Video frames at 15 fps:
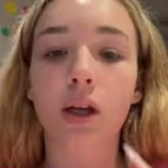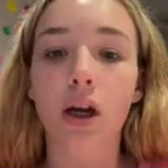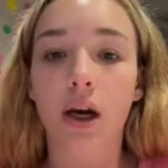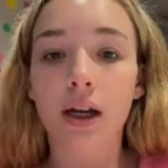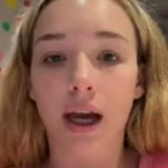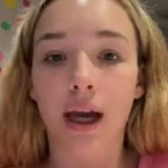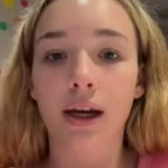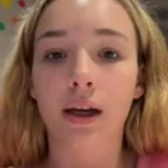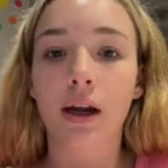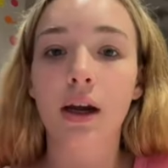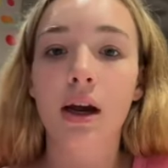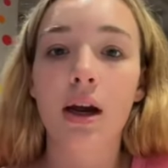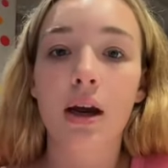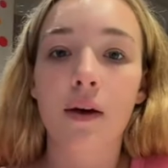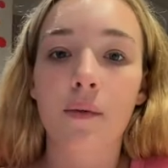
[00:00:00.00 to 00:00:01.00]
Again,
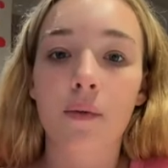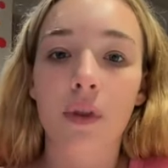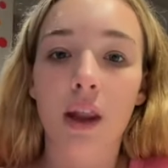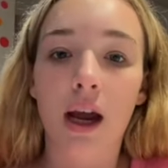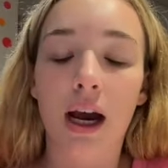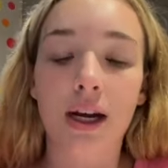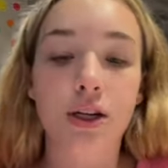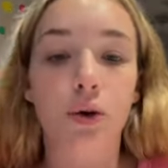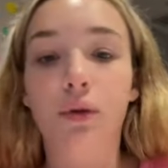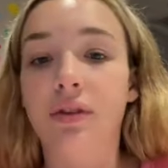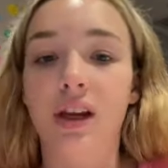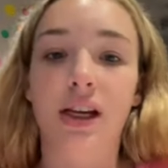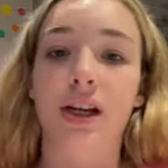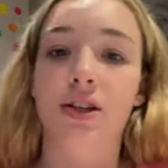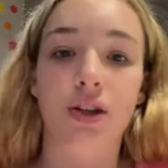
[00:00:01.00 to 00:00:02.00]
I don't
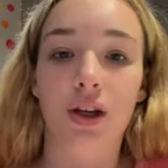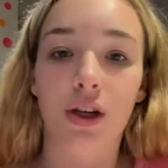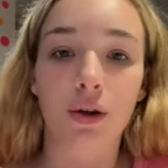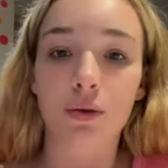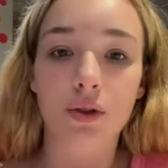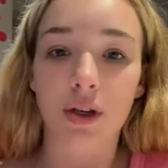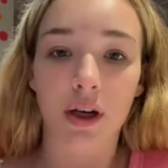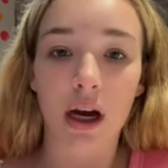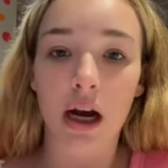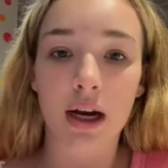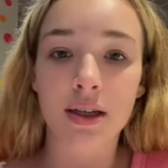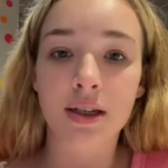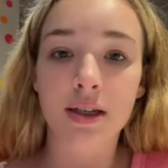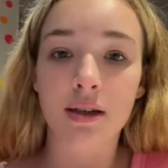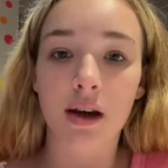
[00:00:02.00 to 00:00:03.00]
think it's cute to
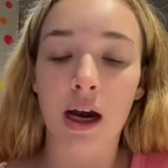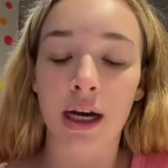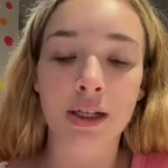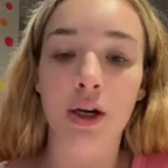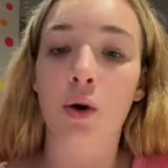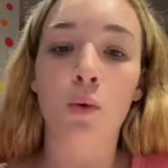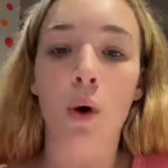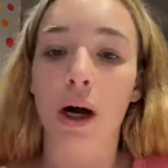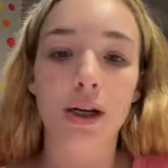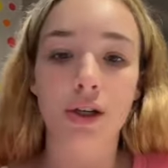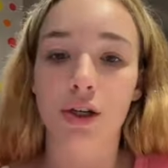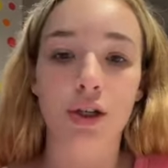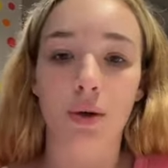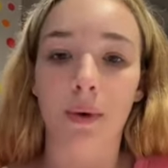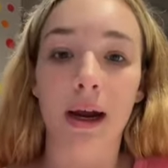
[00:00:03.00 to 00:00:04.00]
cuss. I don't want
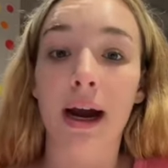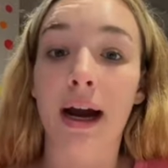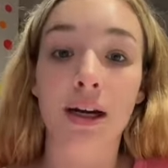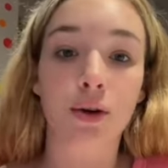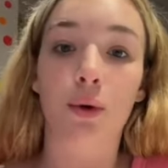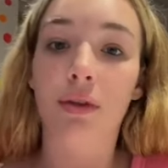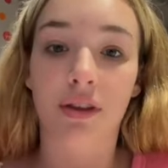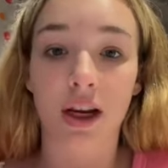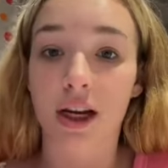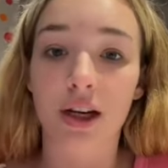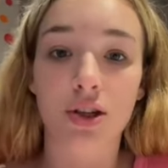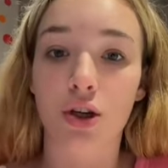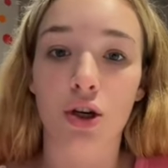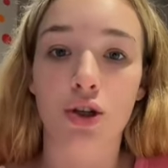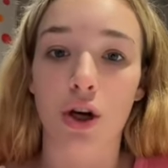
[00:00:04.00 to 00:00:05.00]
to do it. I don't think
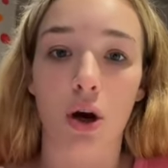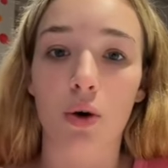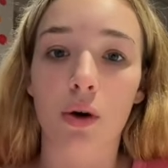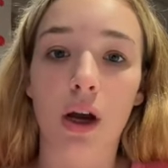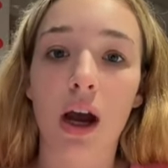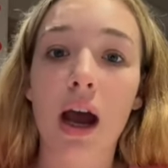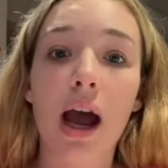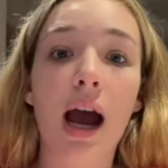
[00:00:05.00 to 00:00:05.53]
it's a joke.